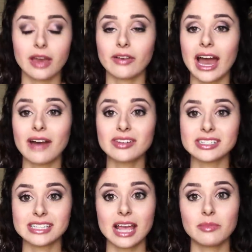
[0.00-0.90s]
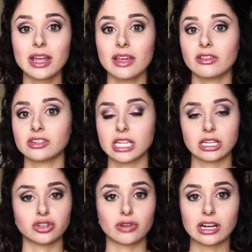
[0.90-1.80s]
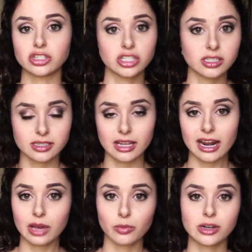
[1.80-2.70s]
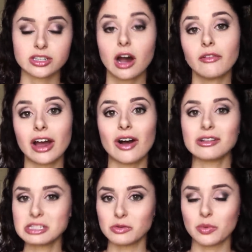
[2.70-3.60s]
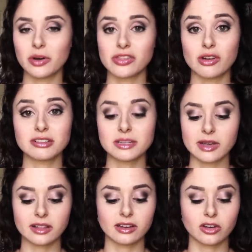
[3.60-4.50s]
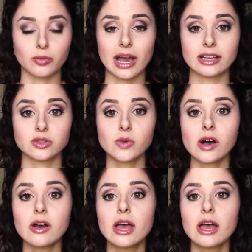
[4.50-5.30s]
If I have an assignment and there's like directions that I can print off, I also will put those in my clinical bag as well.